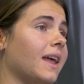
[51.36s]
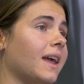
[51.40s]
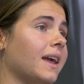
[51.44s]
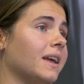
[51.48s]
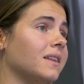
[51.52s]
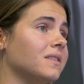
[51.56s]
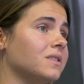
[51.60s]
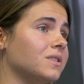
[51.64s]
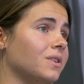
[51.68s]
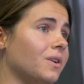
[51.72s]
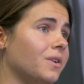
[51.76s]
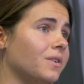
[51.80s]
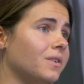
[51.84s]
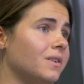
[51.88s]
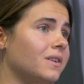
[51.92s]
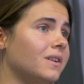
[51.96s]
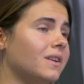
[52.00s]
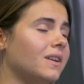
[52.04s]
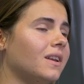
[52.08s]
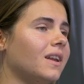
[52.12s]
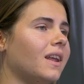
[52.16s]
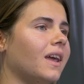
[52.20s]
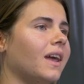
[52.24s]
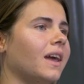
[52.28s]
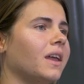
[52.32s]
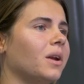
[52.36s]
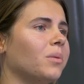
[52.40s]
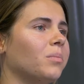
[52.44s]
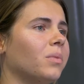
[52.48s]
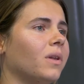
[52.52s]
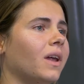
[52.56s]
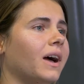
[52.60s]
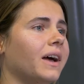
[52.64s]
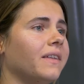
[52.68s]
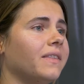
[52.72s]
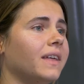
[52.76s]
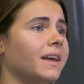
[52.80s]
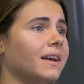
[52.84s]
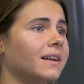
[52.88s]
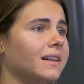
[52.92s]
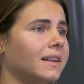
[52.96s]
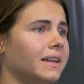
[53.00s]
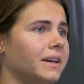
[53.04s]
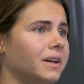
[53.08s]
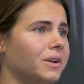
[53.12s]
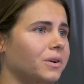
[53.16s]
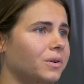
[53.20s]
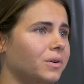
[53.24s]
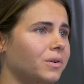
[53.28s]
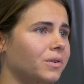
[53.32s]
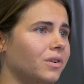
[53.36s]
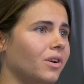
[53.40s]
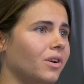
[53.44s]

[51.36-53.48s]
hands-on and apply their clinical